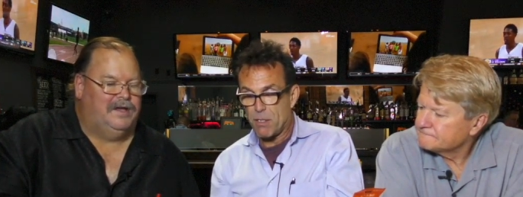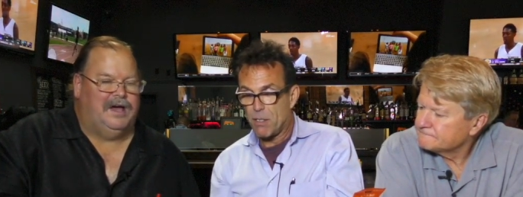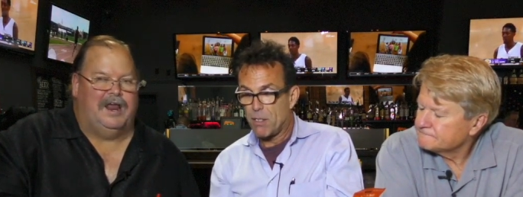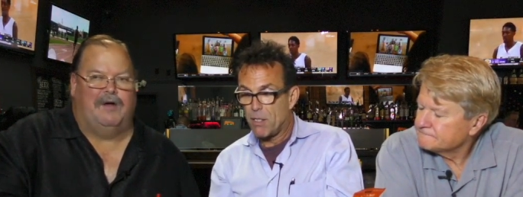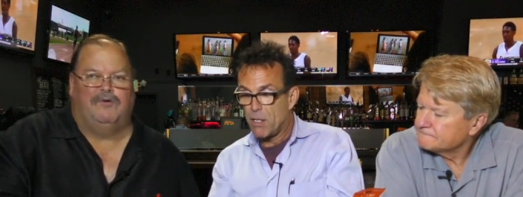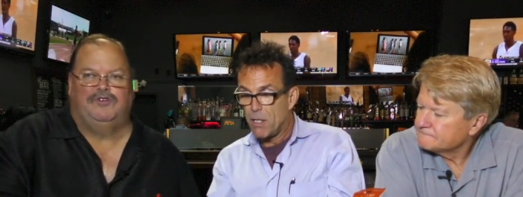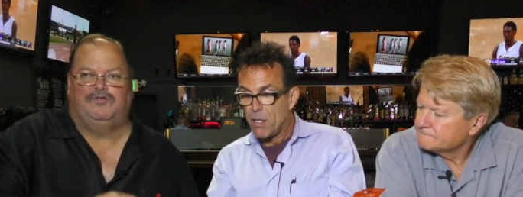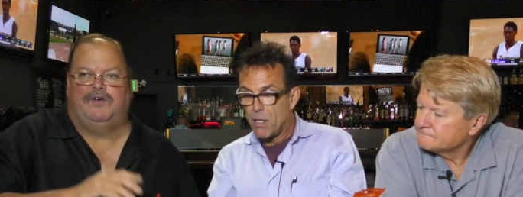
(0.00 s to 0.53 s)

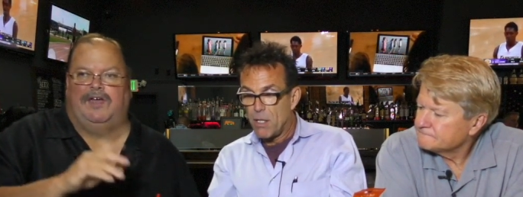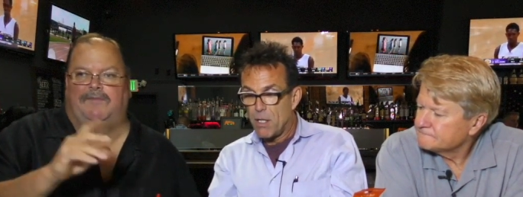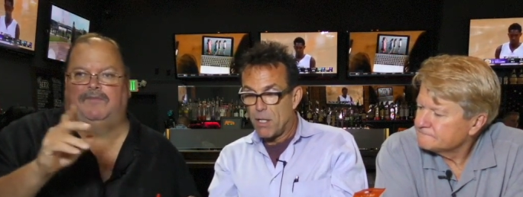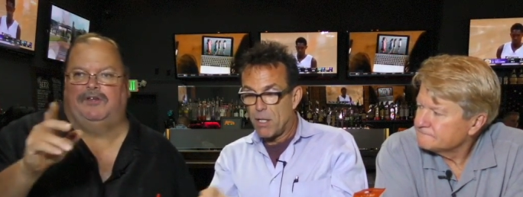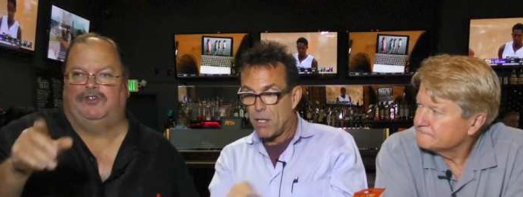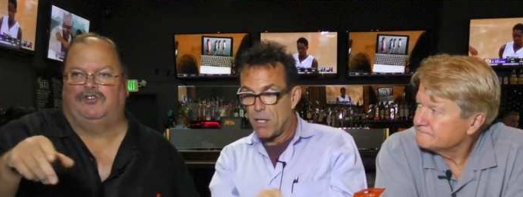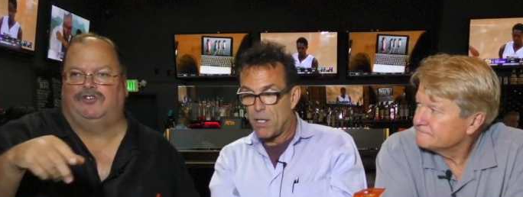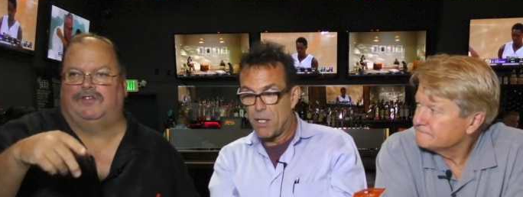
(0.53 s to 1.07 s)
Speaker 1: God, I wish we had
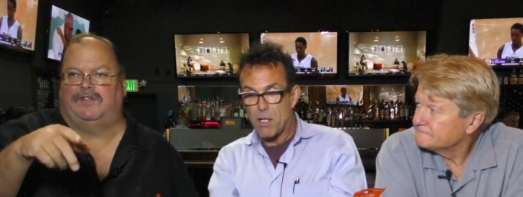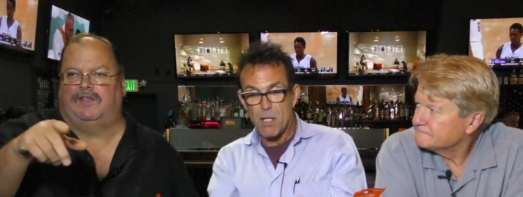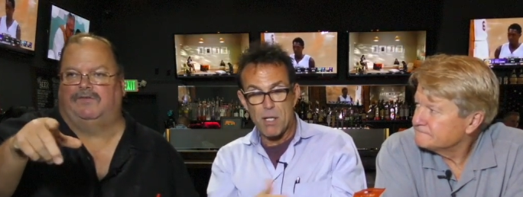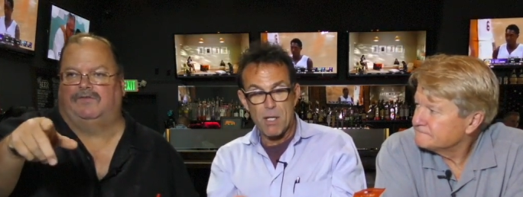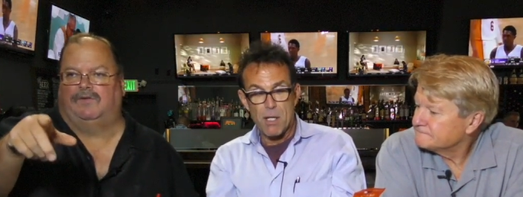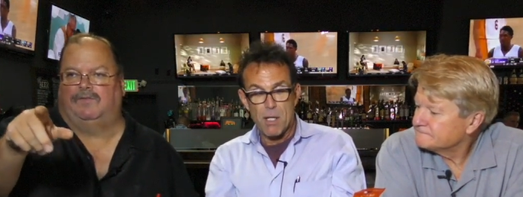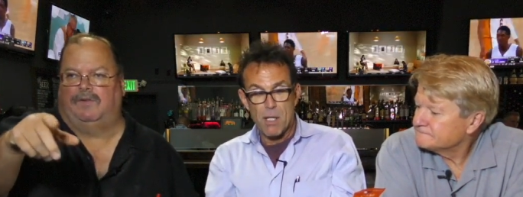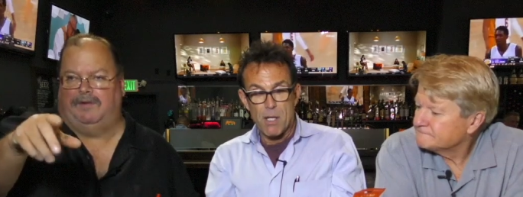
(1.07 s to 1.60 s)
pictures of
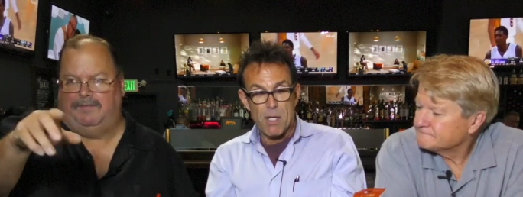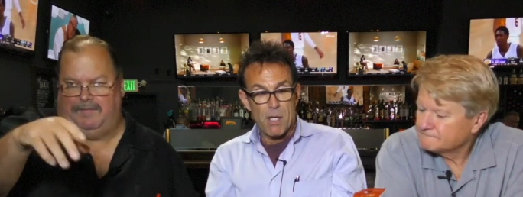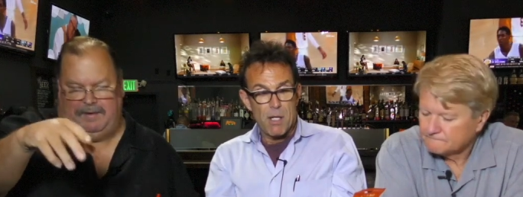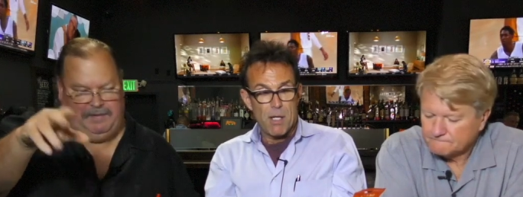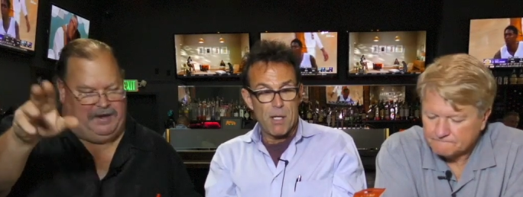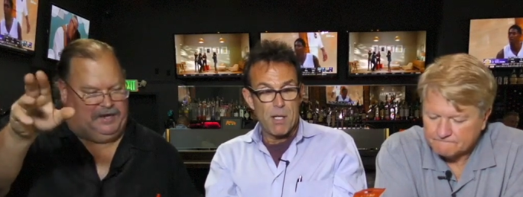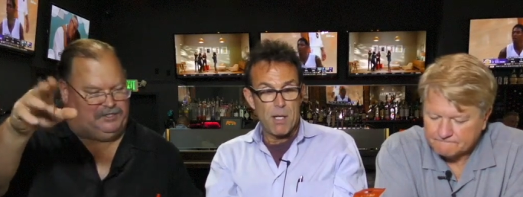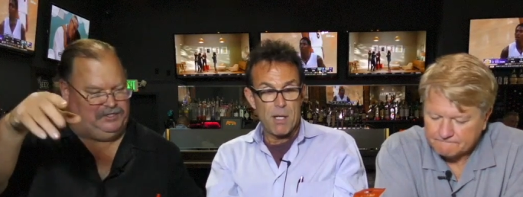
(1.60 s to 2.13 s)
those, but
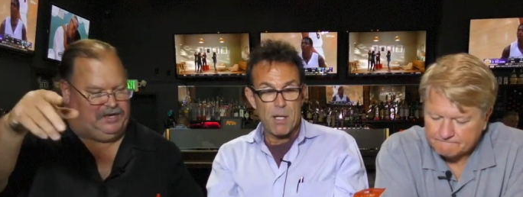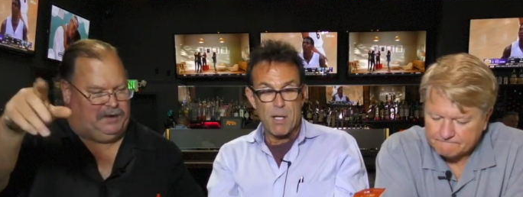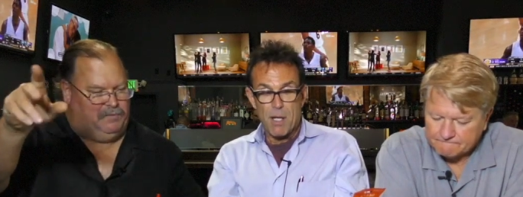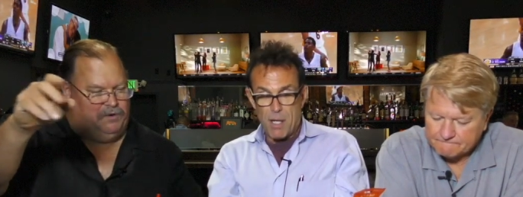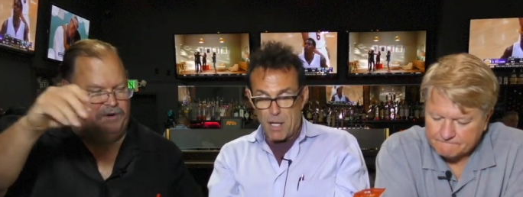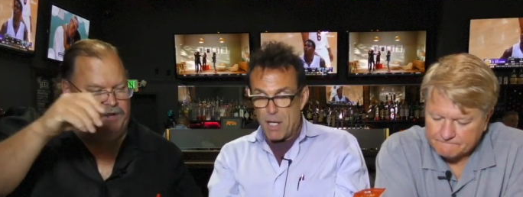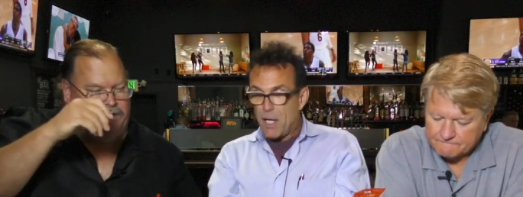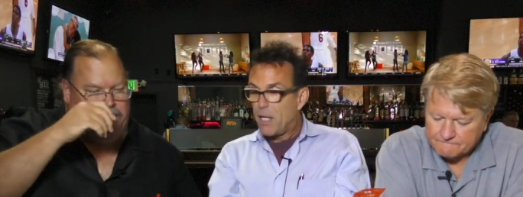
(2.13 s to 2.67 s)
maybe next
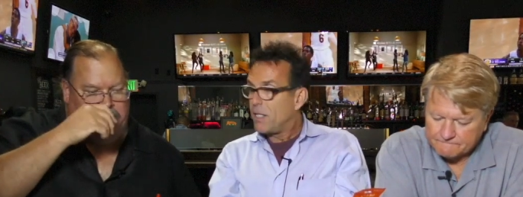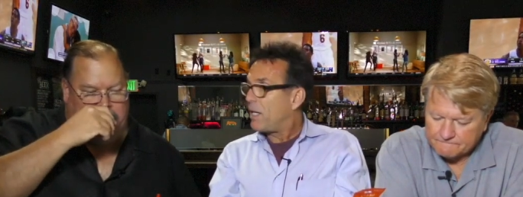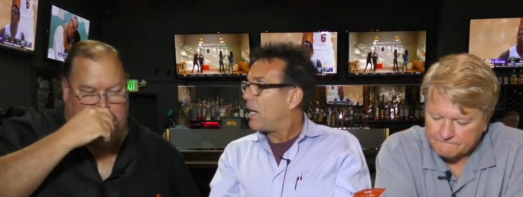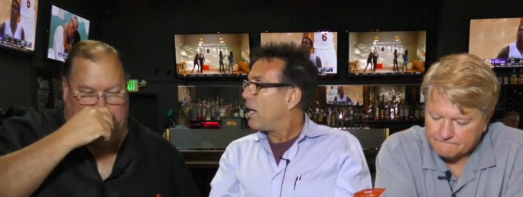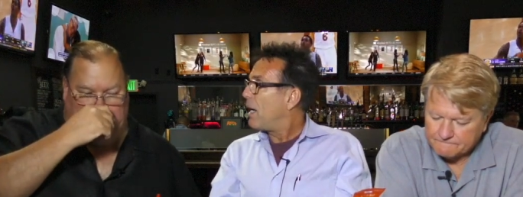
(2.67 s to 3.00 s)
time we'll get yeah.